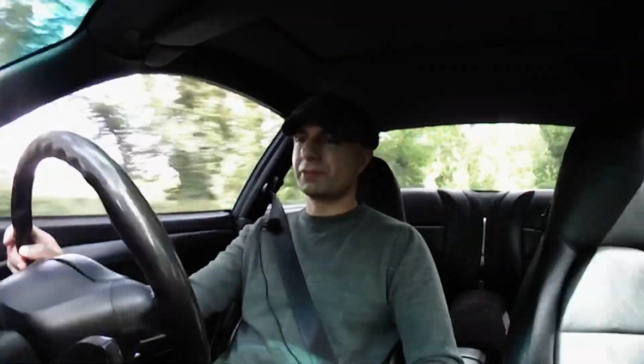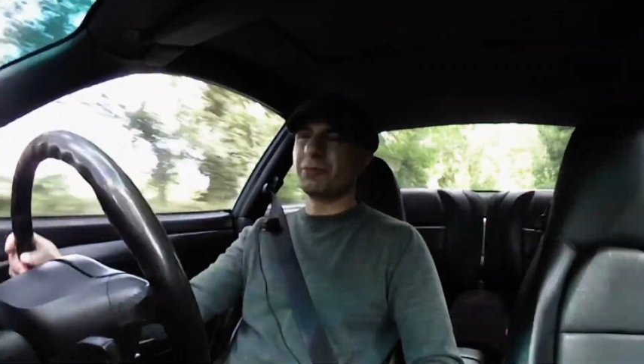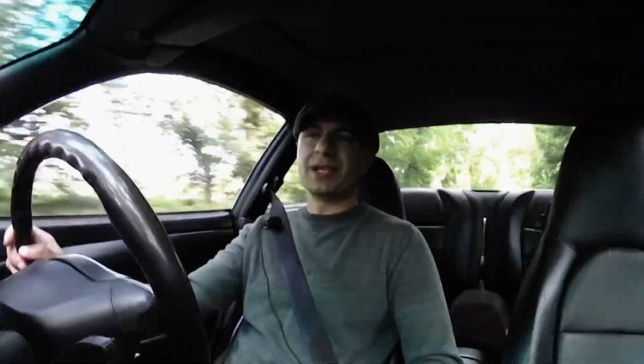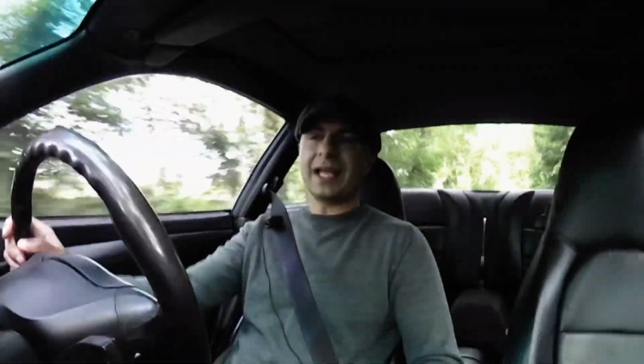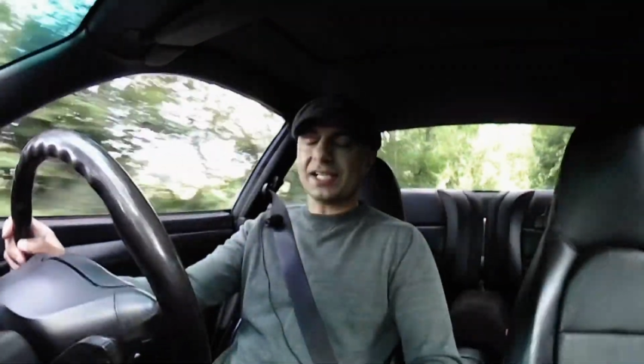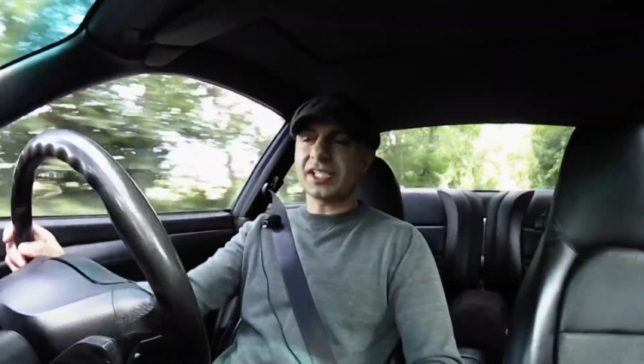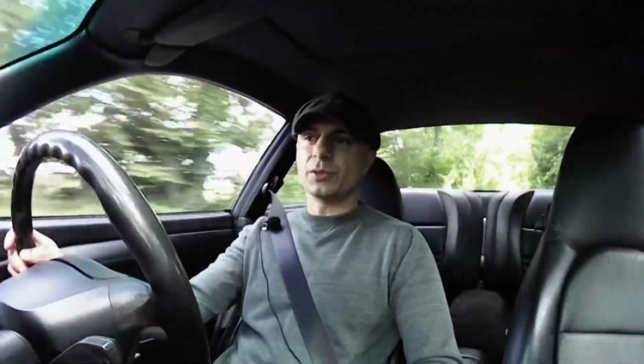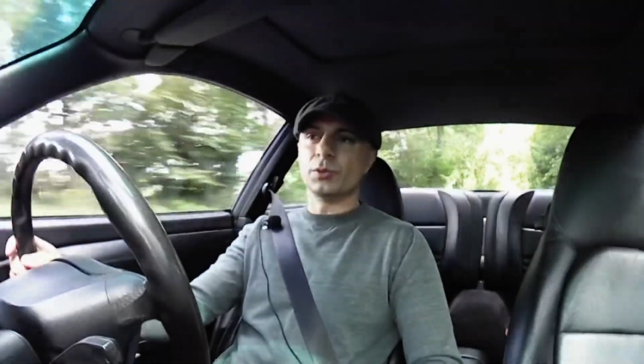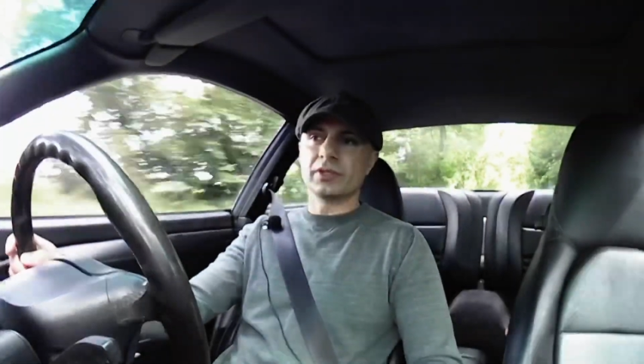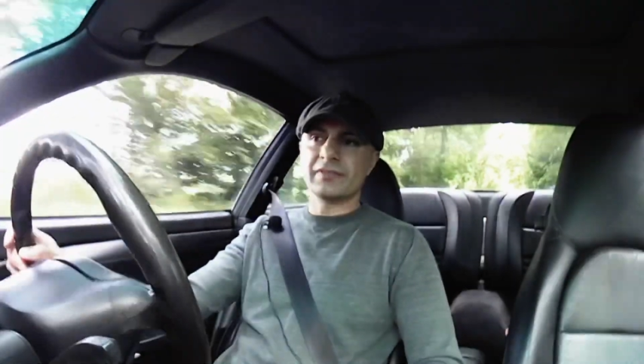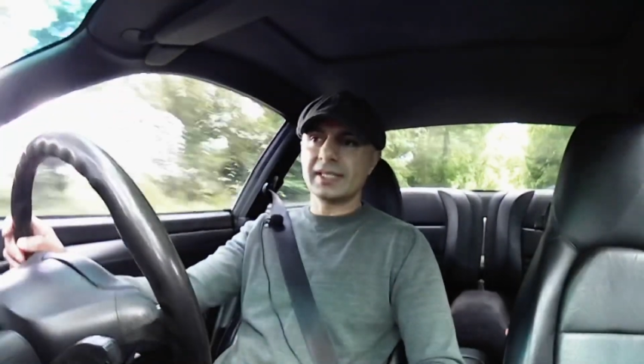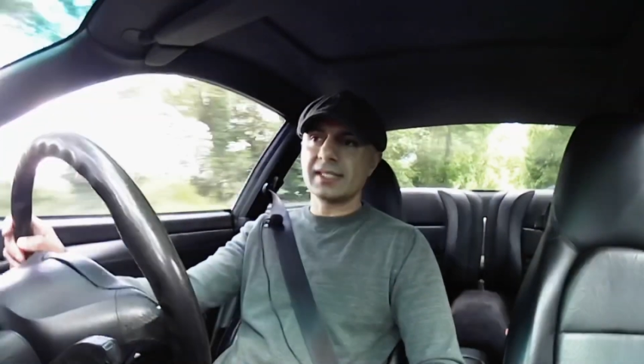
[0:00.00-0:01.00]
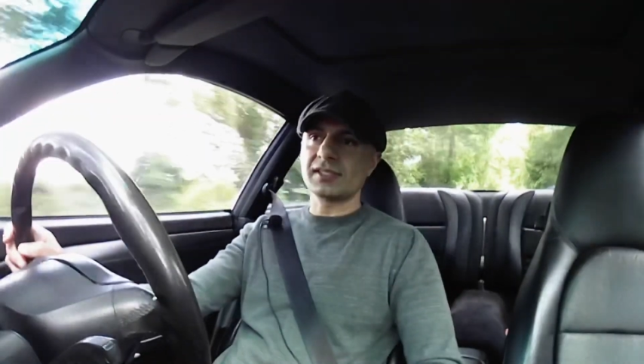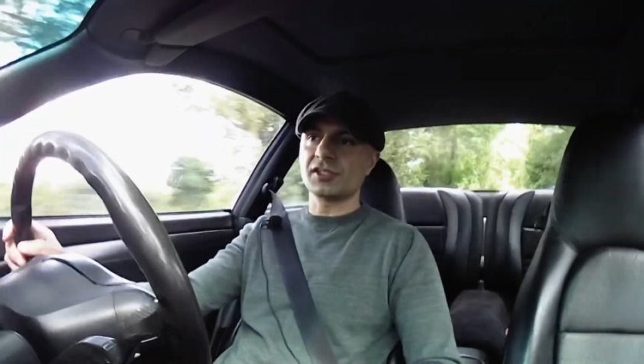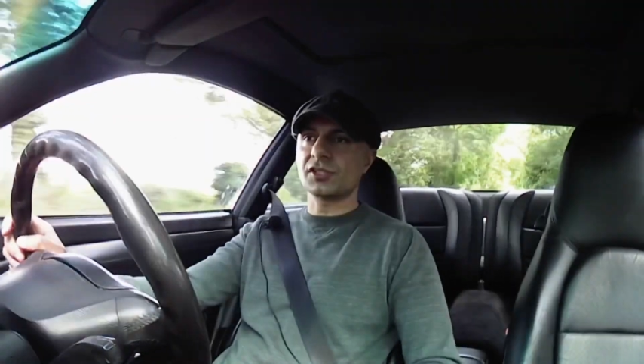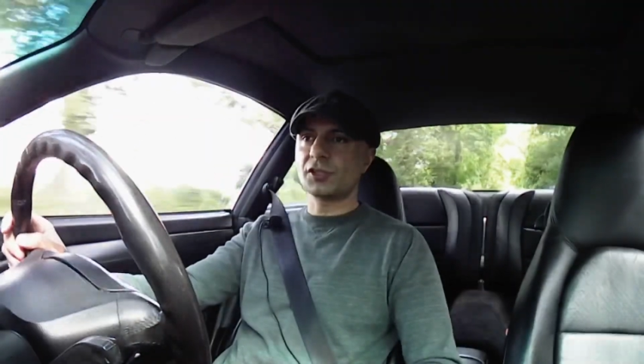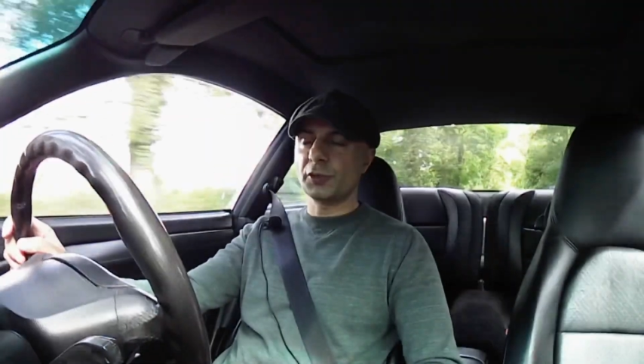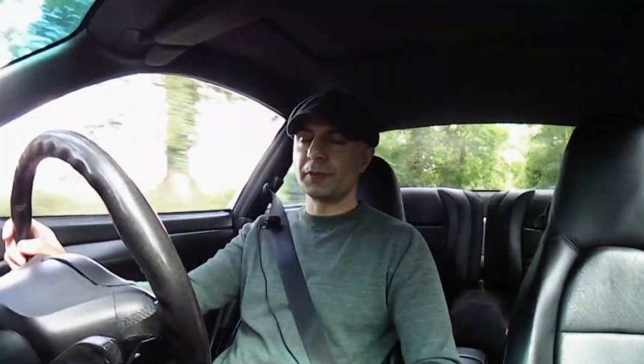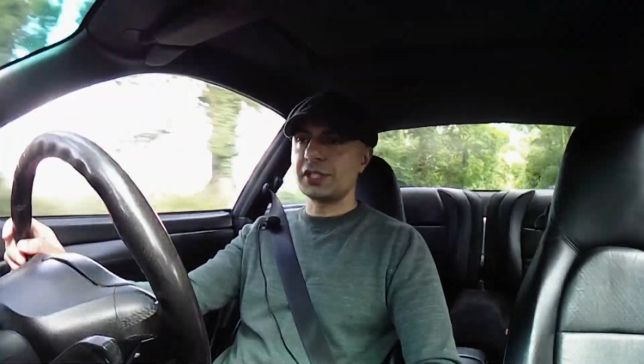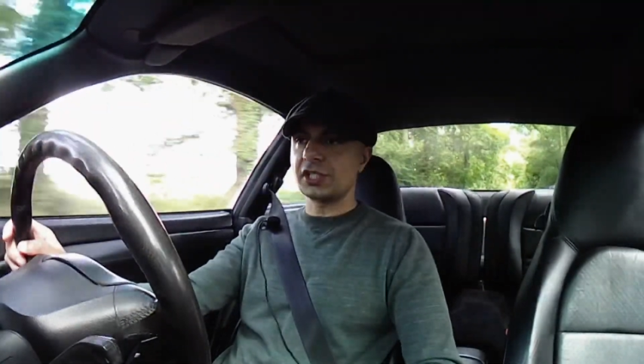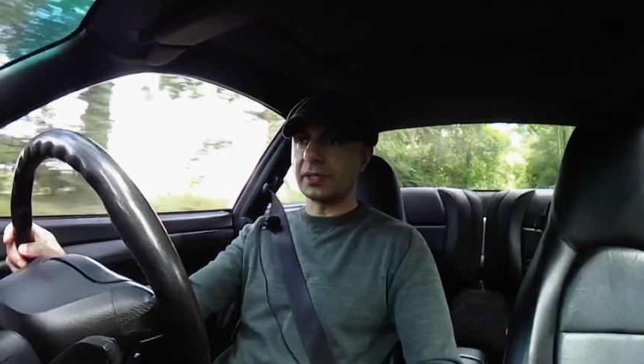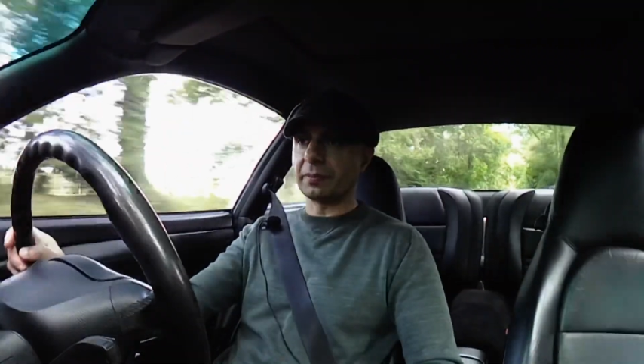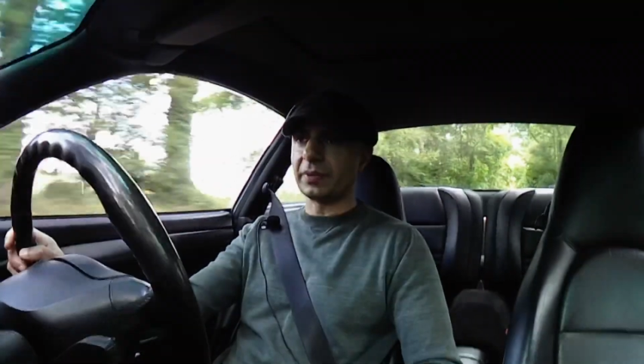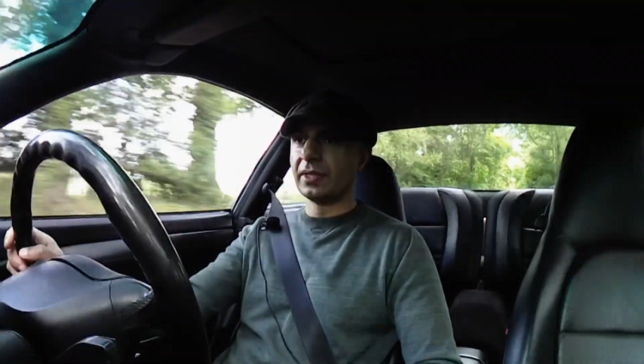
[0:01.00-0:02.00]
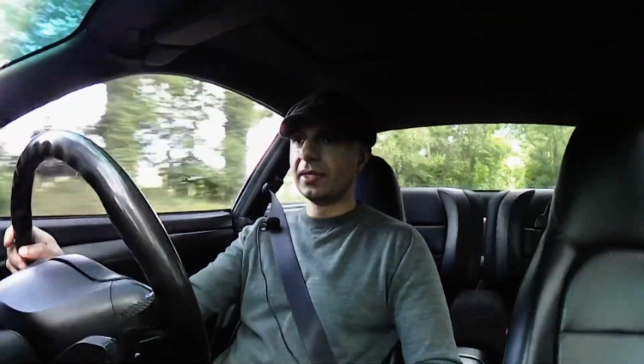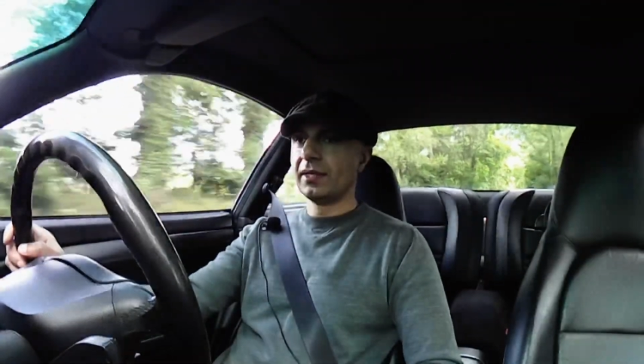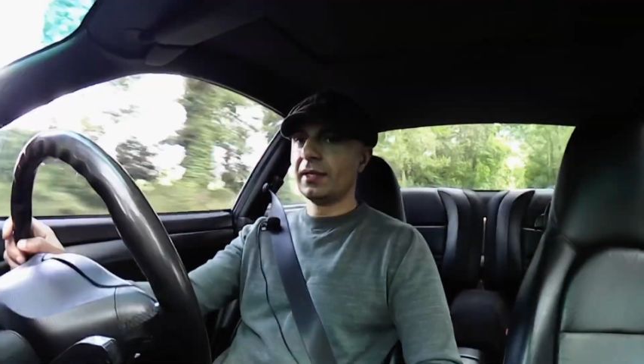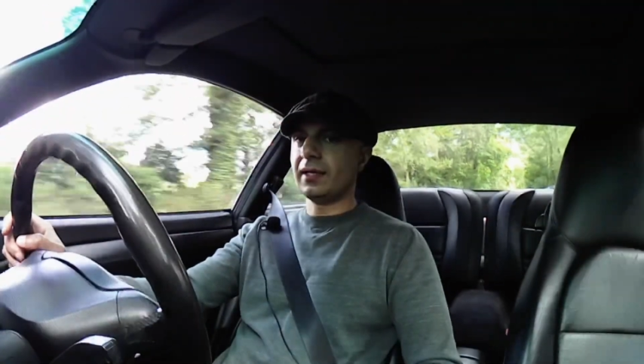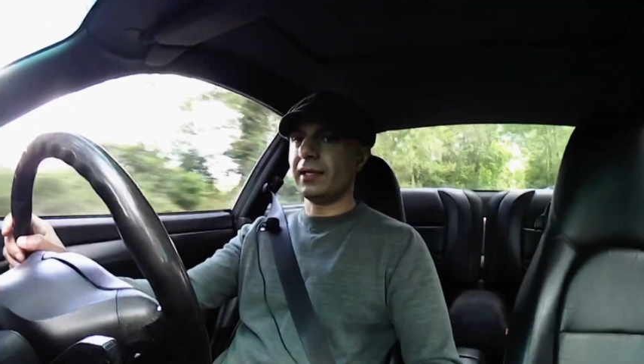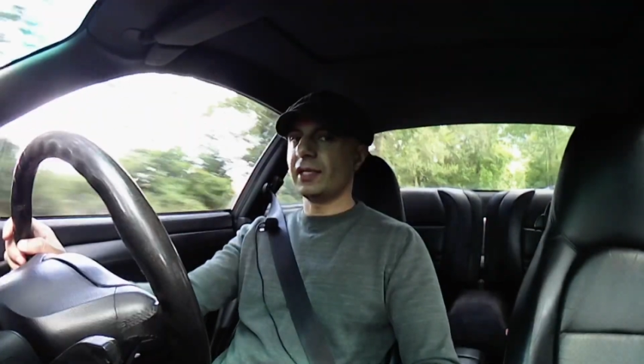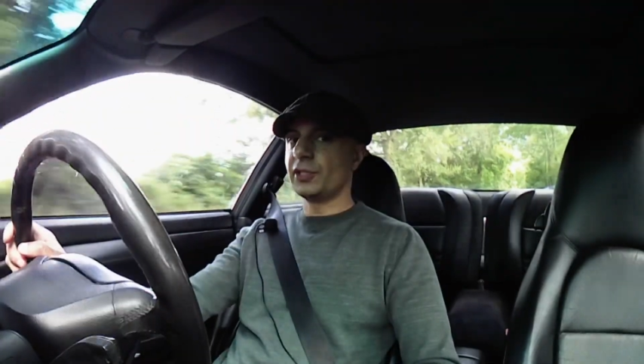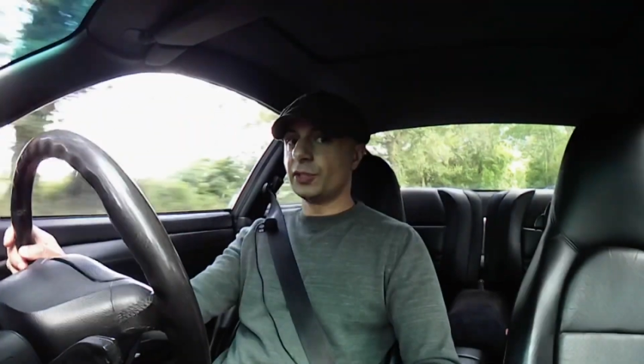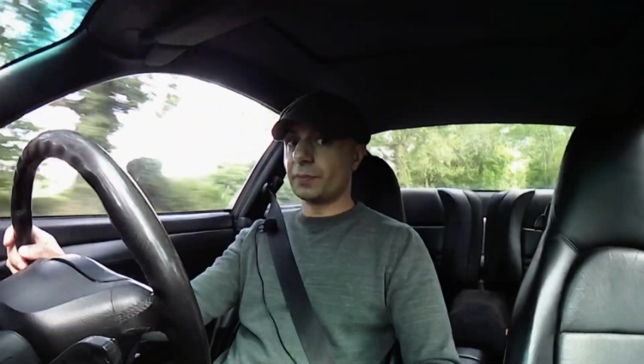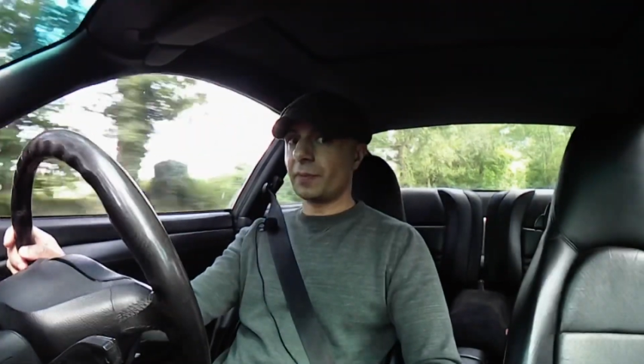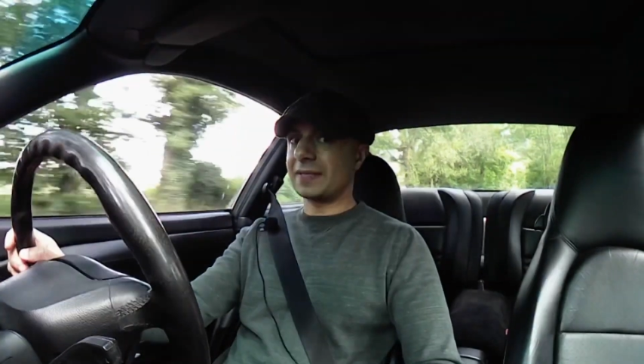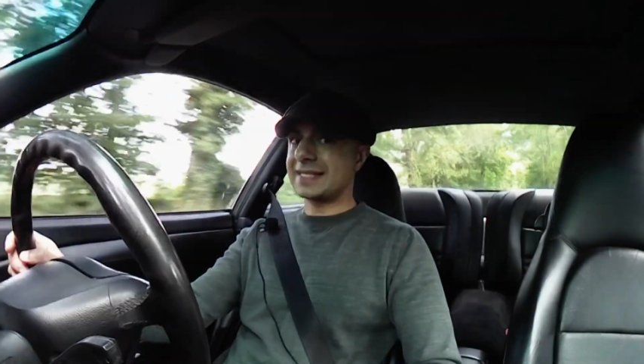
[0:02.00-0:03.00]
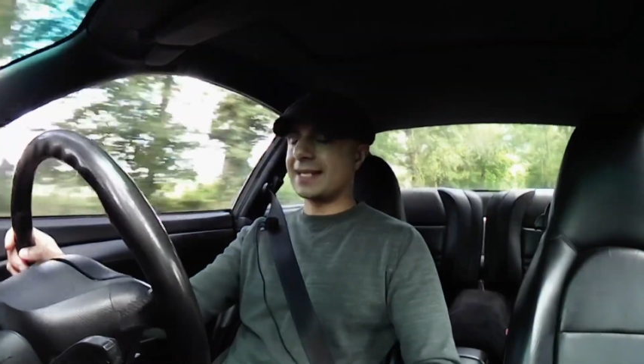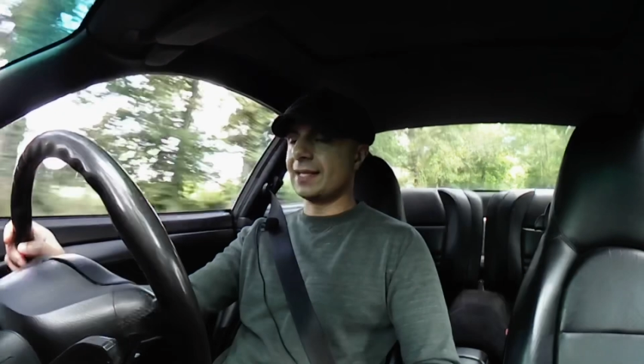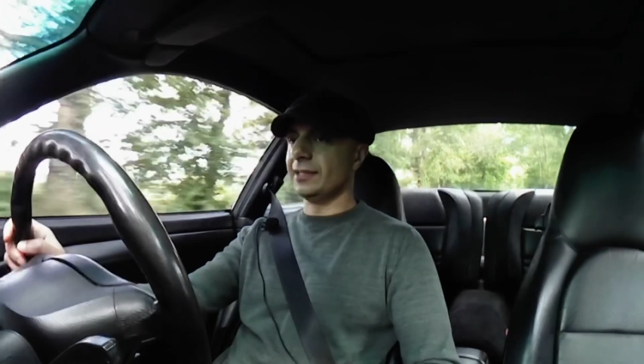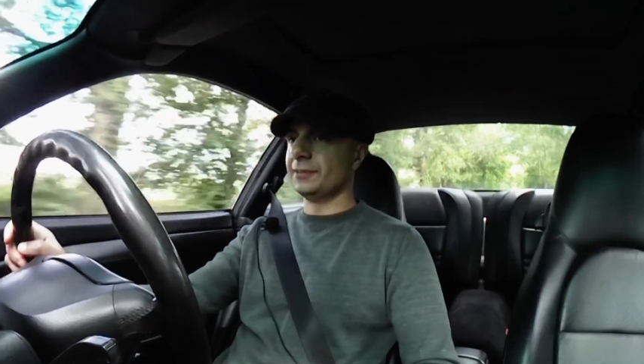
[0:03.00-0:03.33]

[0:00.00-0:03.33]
Well, actually all of it is just super cheap. You could probably tell.